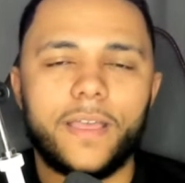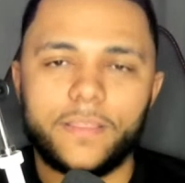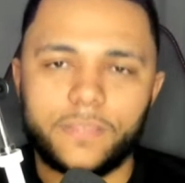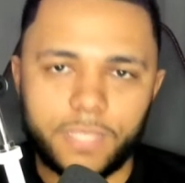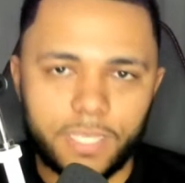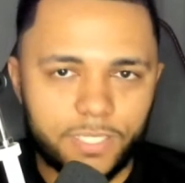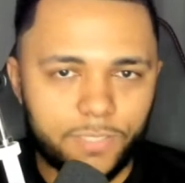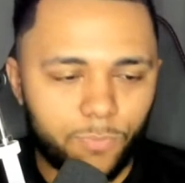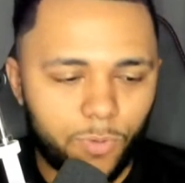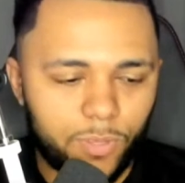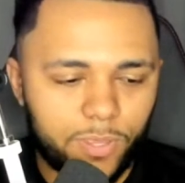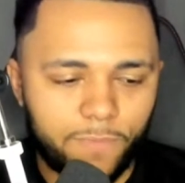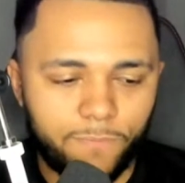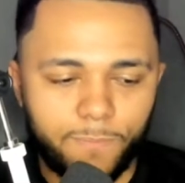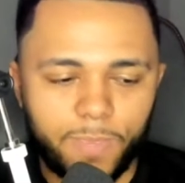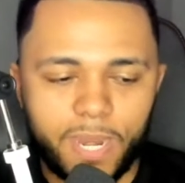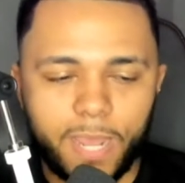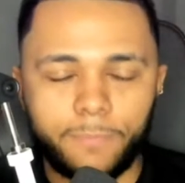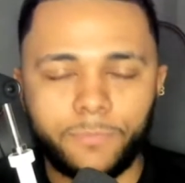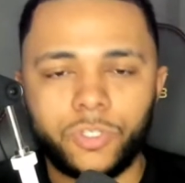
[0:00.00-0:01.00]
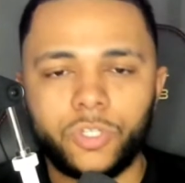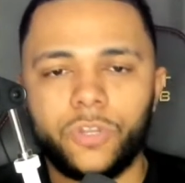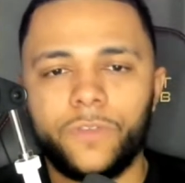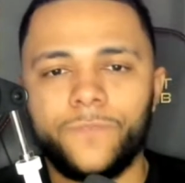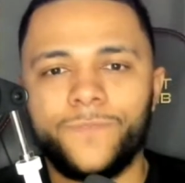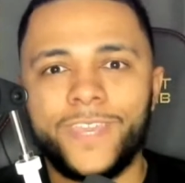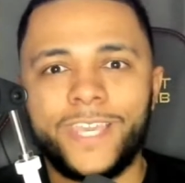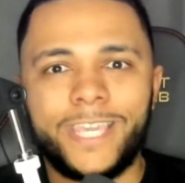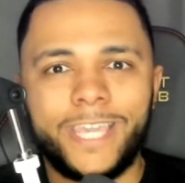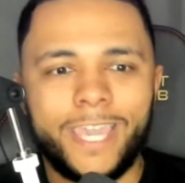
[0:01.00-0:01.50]
That's what they've been able to do
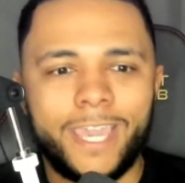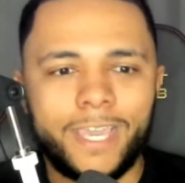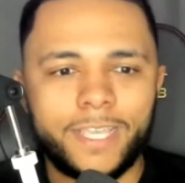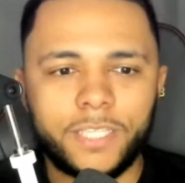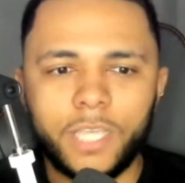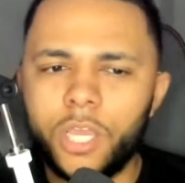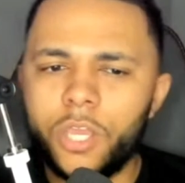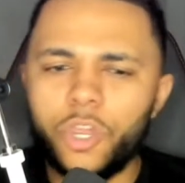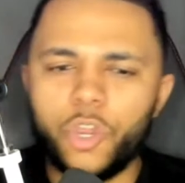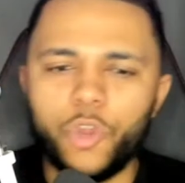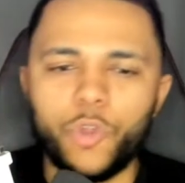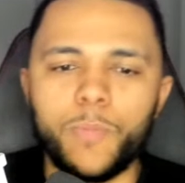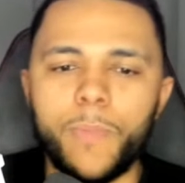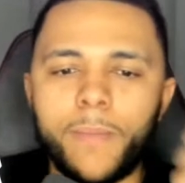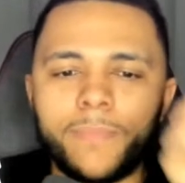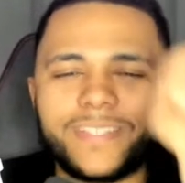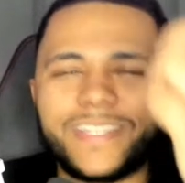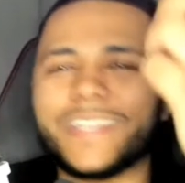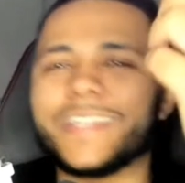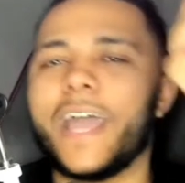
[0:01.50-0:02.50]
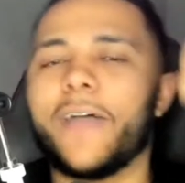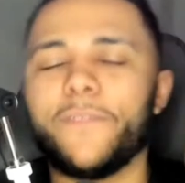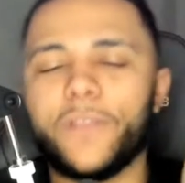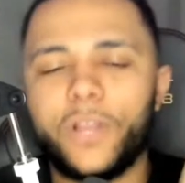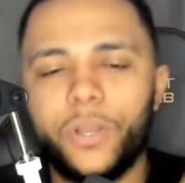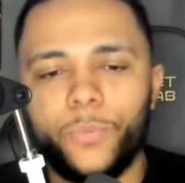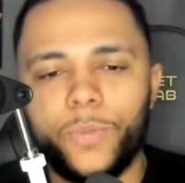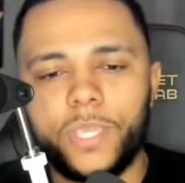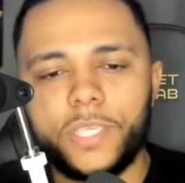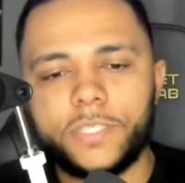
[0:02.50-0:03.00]
for years. Who remembers the David
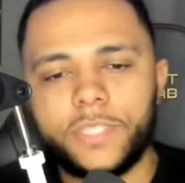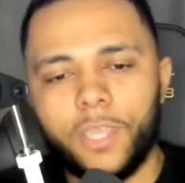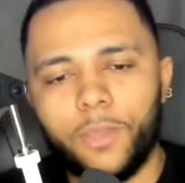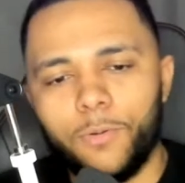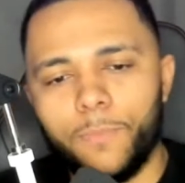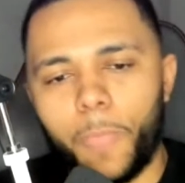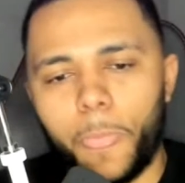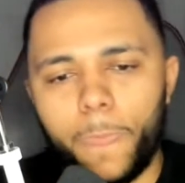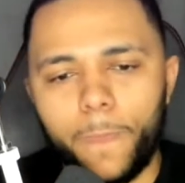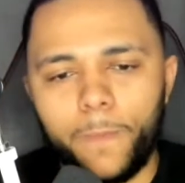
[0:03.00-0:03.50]
Luiz deal?